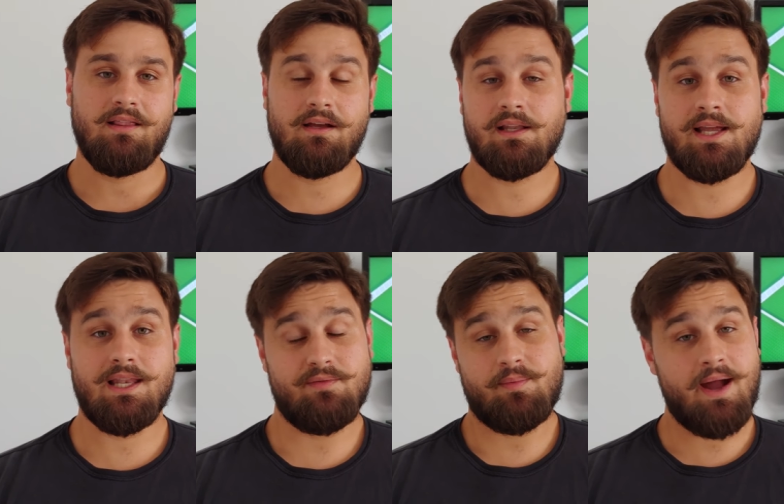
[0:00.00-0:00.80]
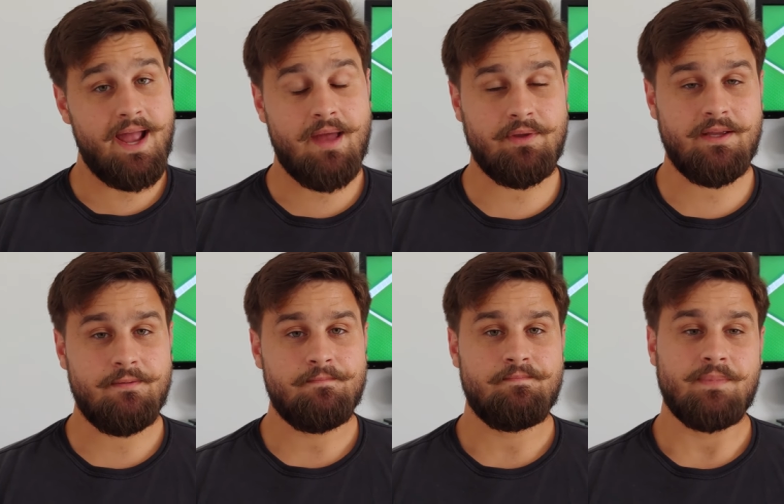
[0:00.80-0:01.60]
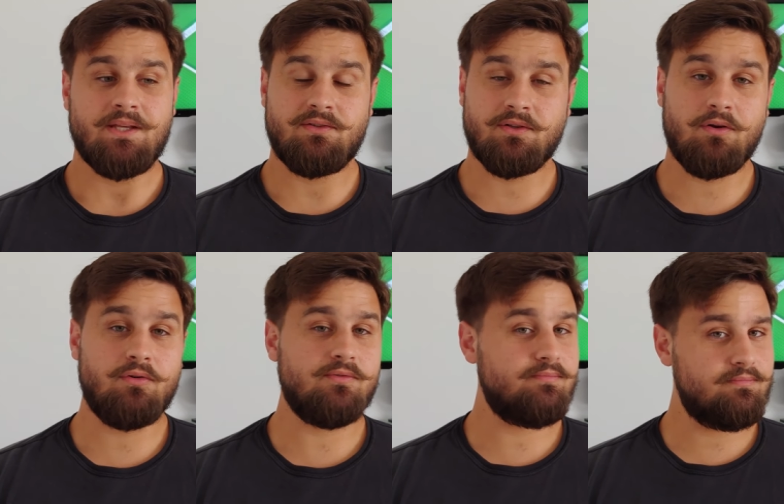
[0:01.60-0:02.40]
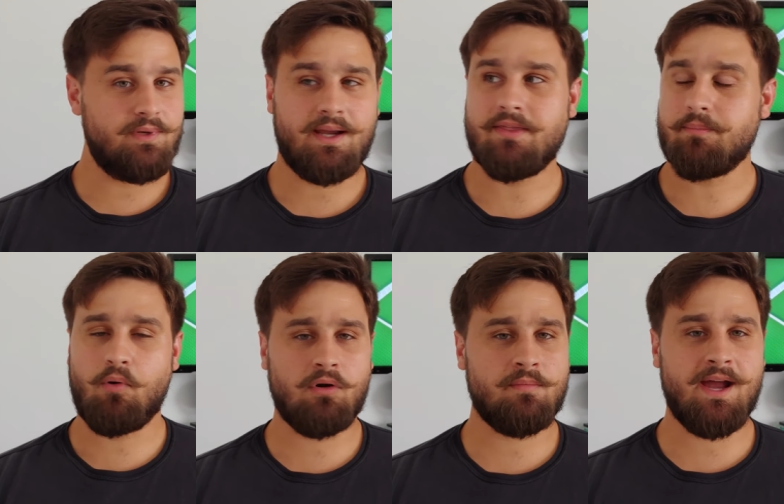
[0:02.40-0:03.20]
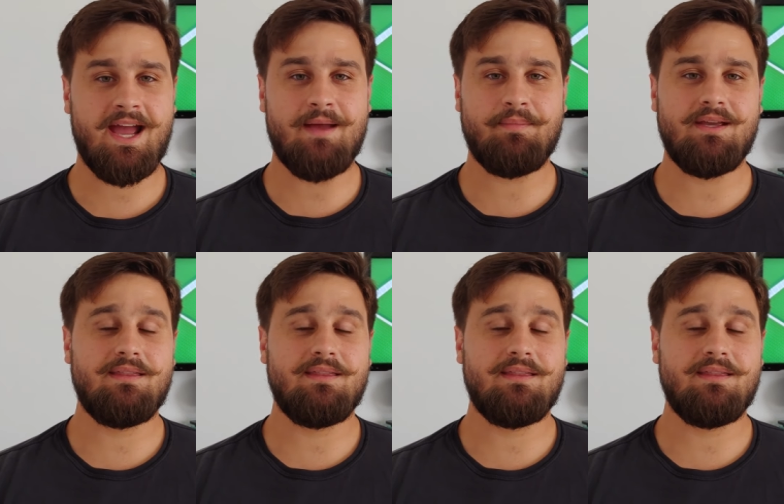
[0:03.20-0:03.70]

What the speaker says: Luckily, I live in Miami, so we got the port of Miami.